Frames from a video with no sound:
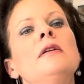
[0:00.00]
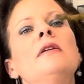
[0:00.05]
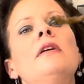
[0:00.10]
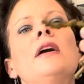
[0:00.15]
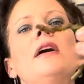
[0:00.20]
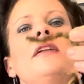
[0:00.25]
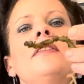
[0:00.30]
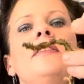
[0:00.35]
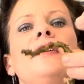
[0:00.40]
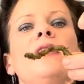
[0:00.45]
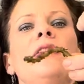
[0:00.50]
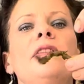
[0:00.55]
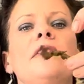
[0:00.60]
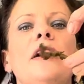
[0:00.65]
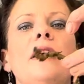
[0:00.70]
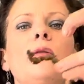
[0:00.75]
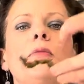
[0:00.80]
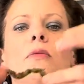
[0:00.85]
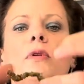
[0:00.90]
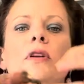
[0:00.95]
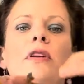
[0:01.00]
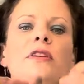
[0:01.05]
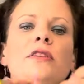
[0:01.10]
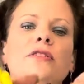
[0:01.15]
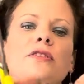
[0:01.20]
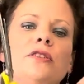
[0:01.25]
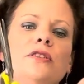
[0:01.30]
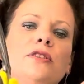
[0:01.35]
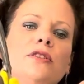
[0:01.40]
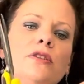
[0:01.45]
and then that one
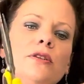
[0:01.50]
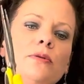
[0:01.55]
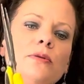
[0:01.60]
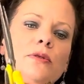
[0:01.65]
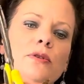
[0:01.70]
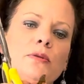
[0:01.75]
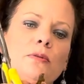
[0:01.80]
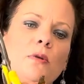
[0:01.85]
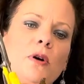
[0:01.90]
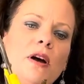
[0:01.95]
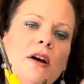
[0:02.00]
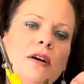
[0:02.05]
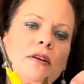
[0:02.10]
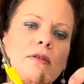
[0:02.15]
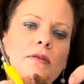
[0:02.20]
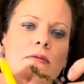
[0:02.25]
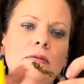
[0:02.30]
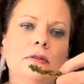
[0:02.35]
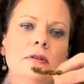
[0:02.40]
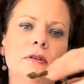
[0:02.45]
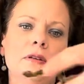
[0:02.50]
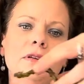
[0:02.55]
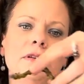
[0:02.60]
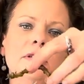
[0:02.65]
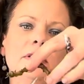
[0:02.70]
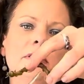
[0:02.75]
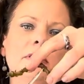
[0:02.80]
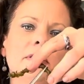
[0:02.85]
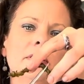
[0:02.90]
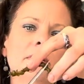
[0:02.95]
into 2 as well.
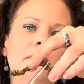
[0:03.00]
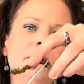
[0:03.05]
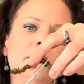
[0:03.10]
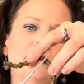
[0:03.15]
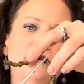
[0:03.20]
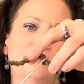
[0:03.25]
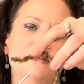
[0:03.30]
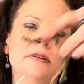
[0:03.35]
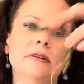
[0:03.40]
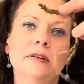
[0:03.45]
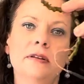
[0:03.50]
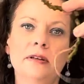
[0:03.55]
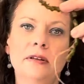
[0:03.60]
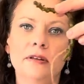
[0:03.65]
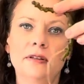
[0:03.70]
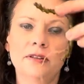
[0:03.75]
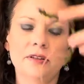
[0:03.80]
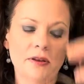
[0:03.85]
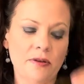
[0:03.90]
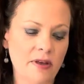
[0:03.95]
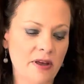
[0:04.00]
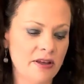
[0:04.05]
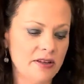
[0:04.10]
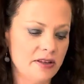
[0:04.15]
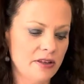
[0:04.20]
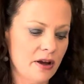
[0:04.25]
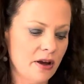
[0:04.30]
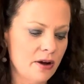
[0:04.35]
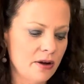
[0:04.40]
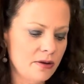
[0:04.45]
So there's
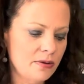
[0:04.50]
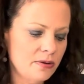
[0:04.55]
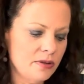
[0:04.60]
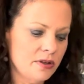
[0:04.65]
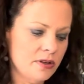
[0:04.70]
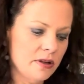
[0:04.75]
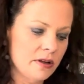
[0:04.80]
those.